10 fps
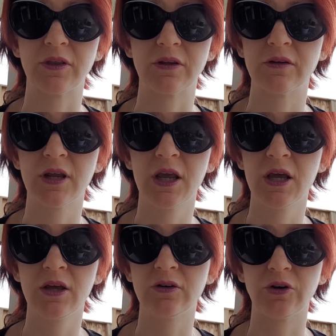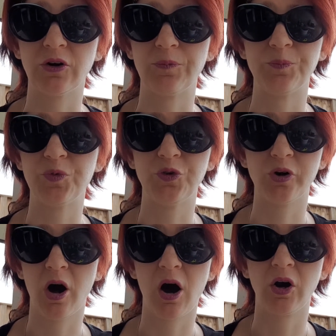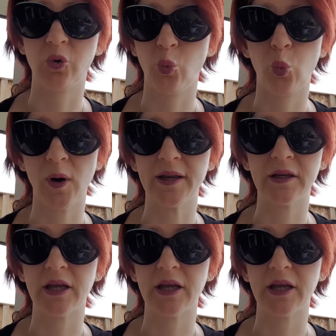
that, you know, you can't win